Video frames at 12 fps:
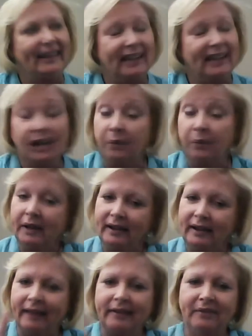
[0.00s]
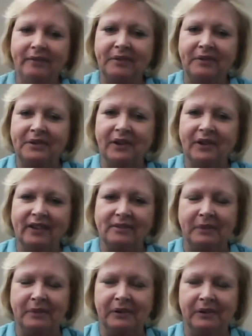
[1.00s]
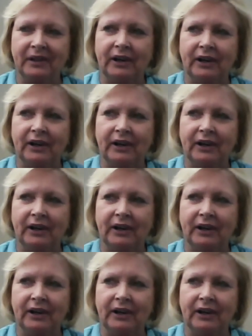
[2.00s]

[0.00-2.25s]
know what, when you were asking me earlier,